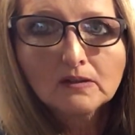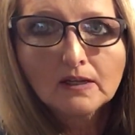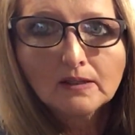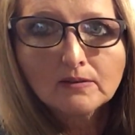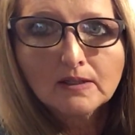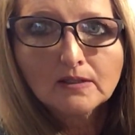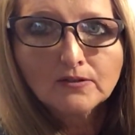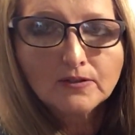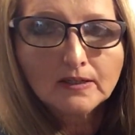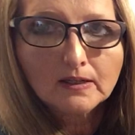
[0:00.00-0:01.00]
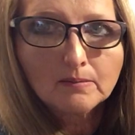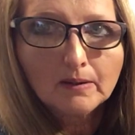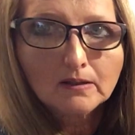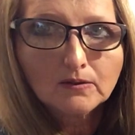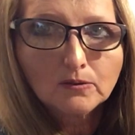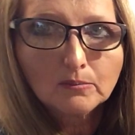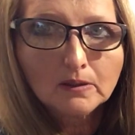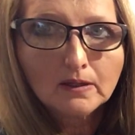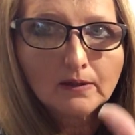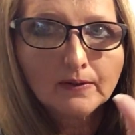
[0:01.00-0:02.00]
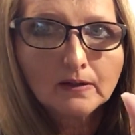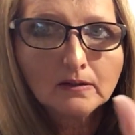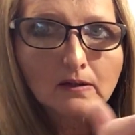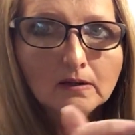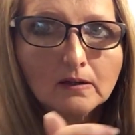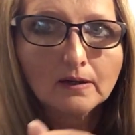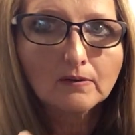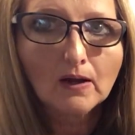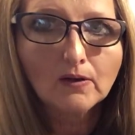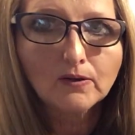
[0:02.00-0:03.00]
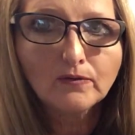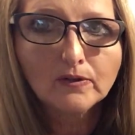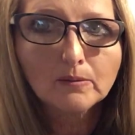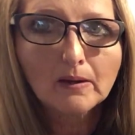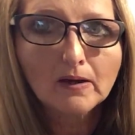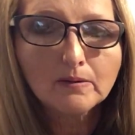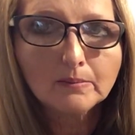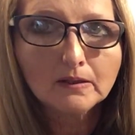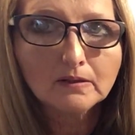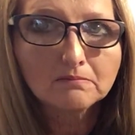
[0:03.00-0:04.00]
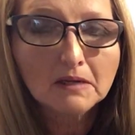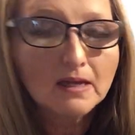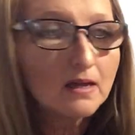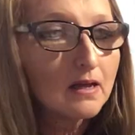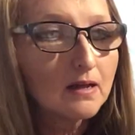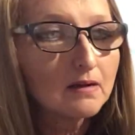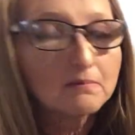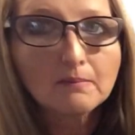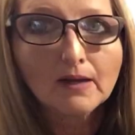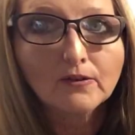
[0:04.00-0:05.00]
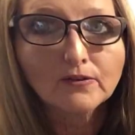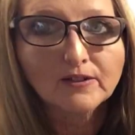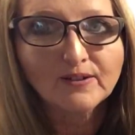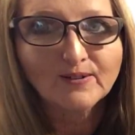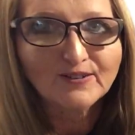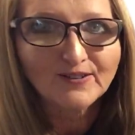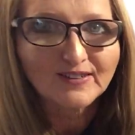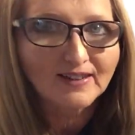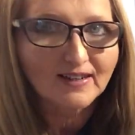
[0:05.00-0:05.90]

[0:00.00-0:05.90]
I used the insert again and made the little blood in there. I don't know how you feel about it, but my 13-year-old certainly